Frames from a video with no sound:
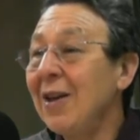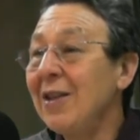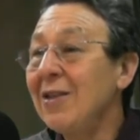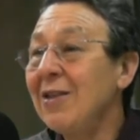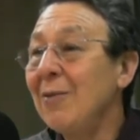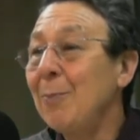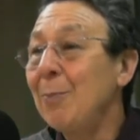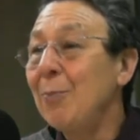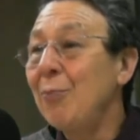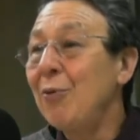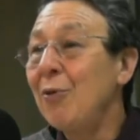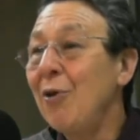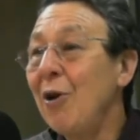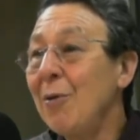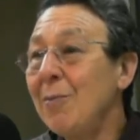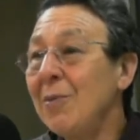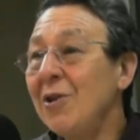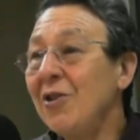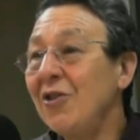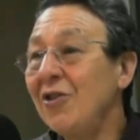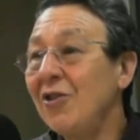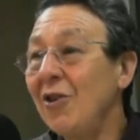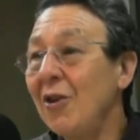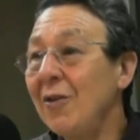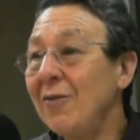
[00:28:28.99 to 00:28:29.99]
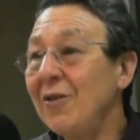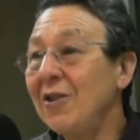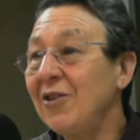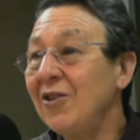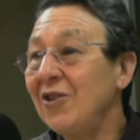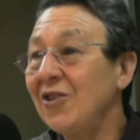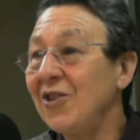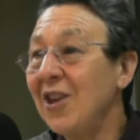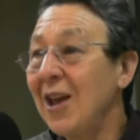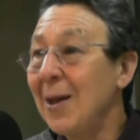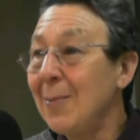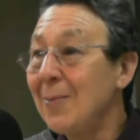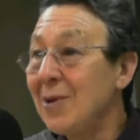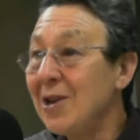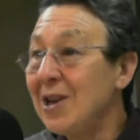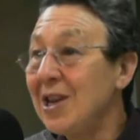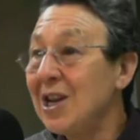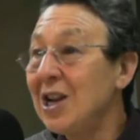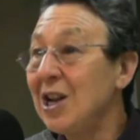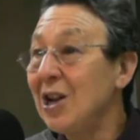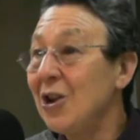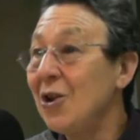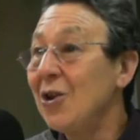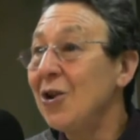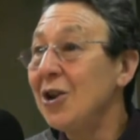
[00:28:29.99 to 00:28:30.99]
And the promise of
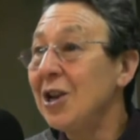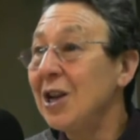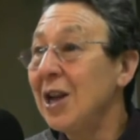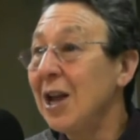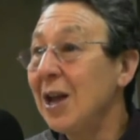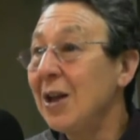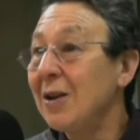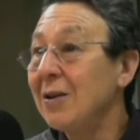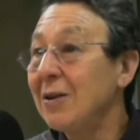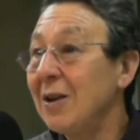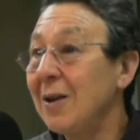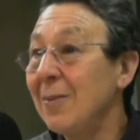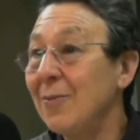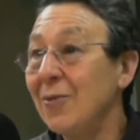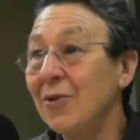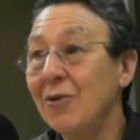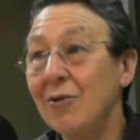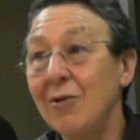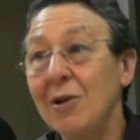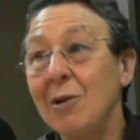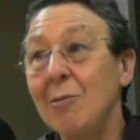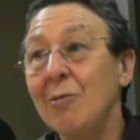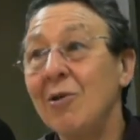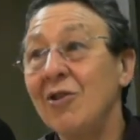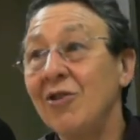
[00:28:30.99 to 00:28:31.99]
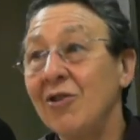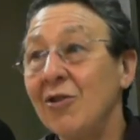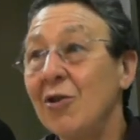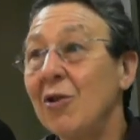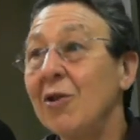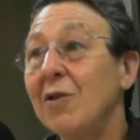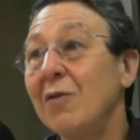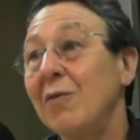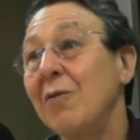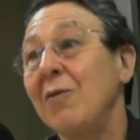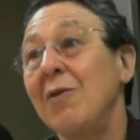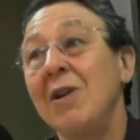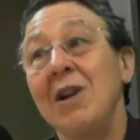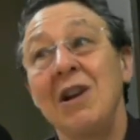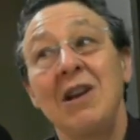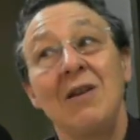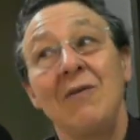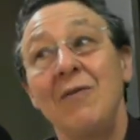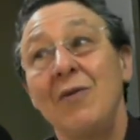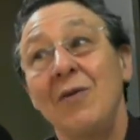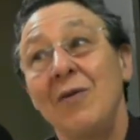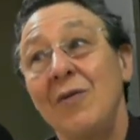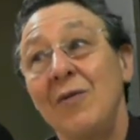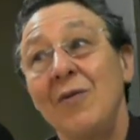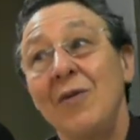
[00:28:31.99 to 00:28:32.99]
examining Learning Outcome 3 was not really
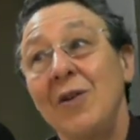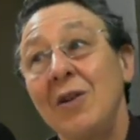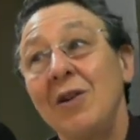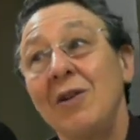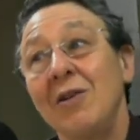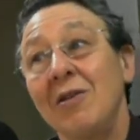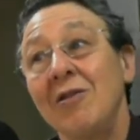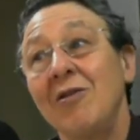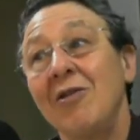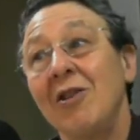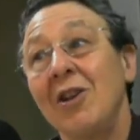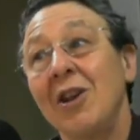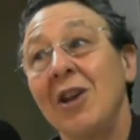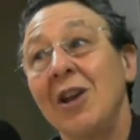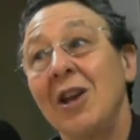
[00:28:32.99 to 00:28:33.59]
fulfilled